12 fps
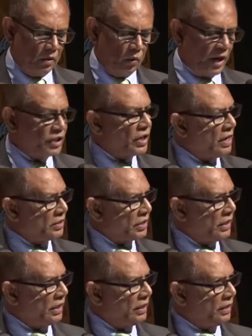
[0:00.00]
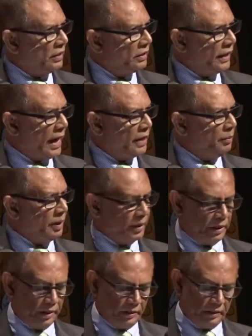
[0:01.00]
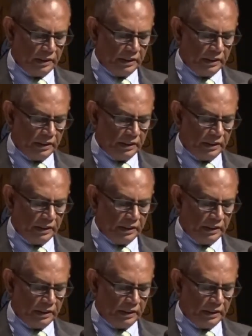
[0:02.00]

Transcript: Vice Chancellor Rear Admiral